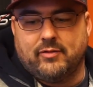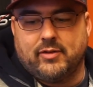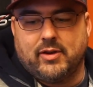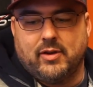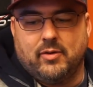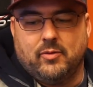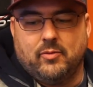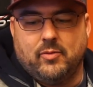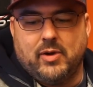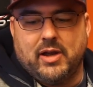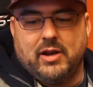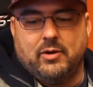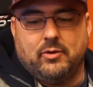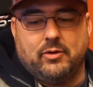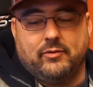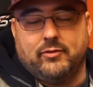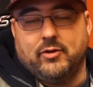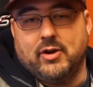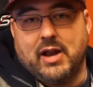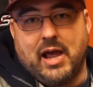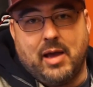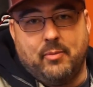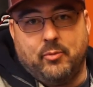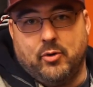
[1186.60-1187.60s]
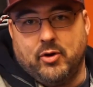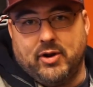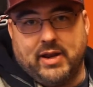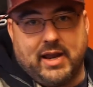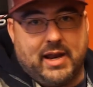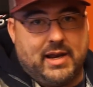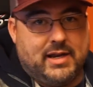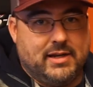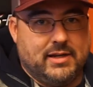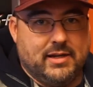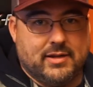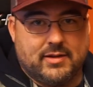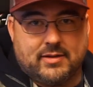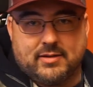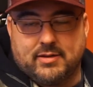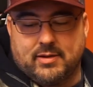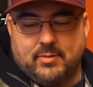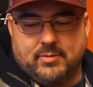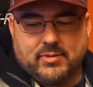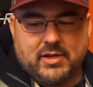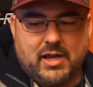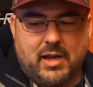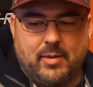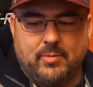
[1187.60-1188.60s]
getting wet. Or if you're not putting any discs
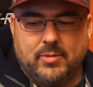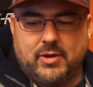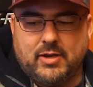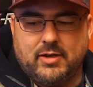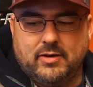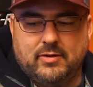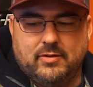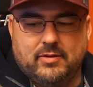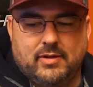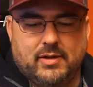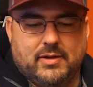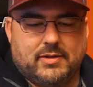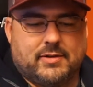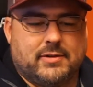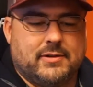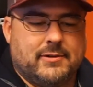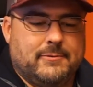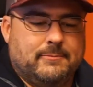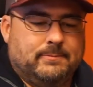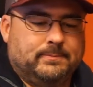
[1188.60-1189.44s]
up top, you could do this.